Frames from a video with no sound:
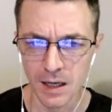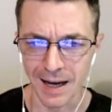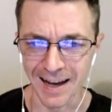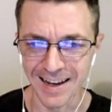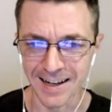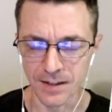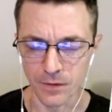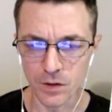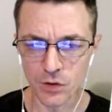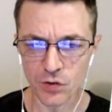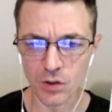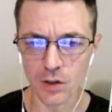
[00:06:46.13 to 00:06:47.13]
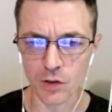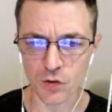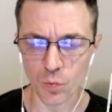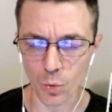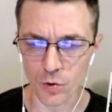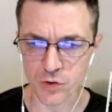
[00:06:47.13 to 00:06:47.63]
And in this case,
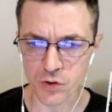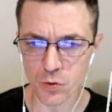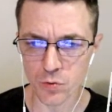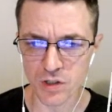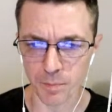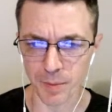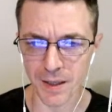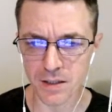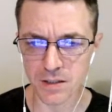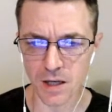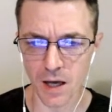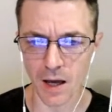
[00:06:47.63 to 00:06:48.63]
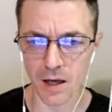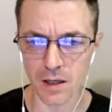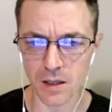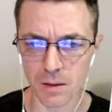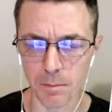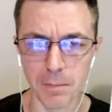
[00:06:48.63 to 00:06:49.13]
was to depict
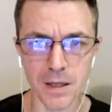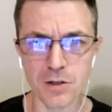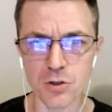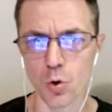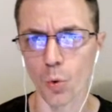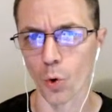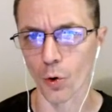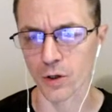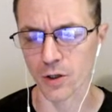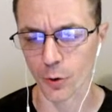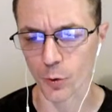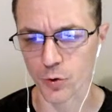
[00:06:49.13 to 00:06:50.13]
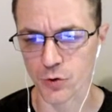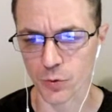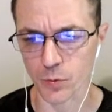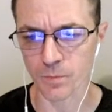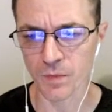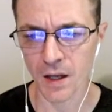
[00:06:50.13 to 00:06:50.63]
a minotaur
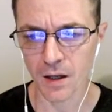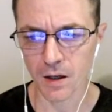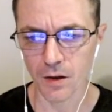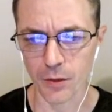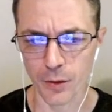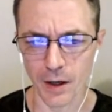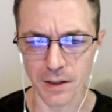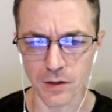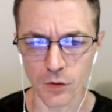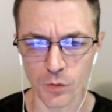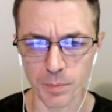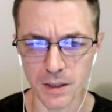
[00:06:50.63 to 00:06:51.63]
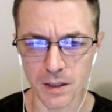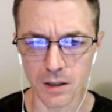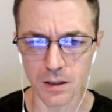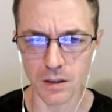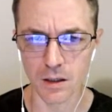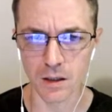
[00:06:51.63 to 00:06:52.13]
character that is
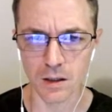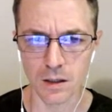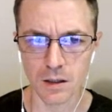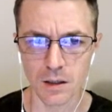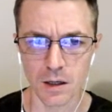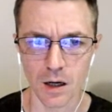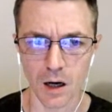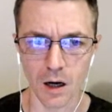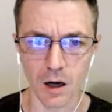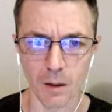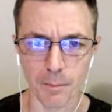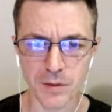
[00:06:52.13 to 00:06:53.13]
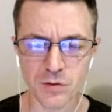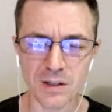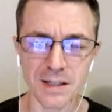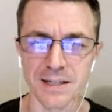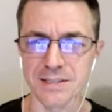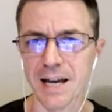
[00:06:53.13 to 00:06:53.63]
being
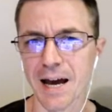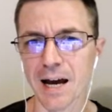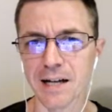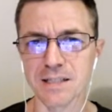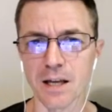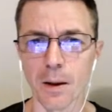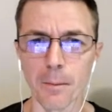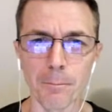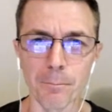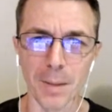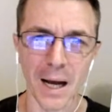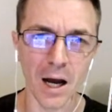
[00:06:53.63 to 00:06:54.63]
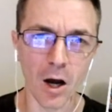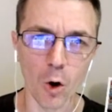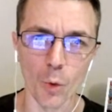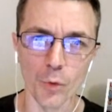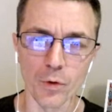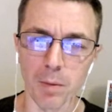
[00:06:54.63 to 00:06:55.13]
basically attacked and
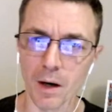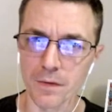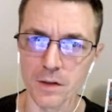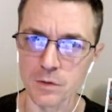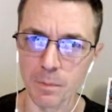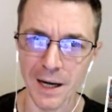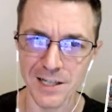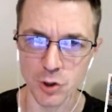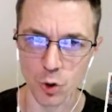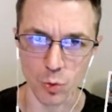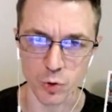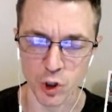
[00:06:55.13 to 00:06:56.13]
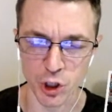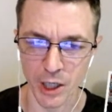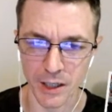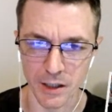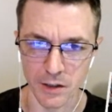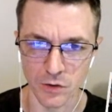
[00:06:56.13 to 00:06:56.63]
bound by these magical
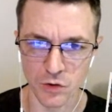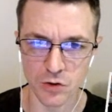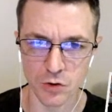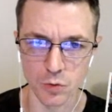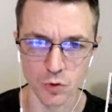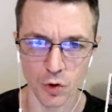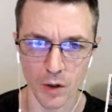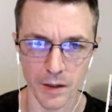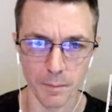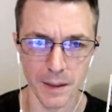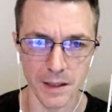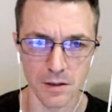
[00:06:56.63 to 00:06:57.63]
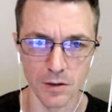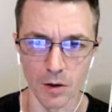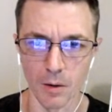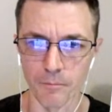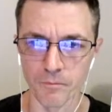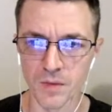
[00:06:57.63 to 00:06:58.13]
chains to try to make
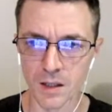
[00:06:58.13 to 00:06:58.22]
him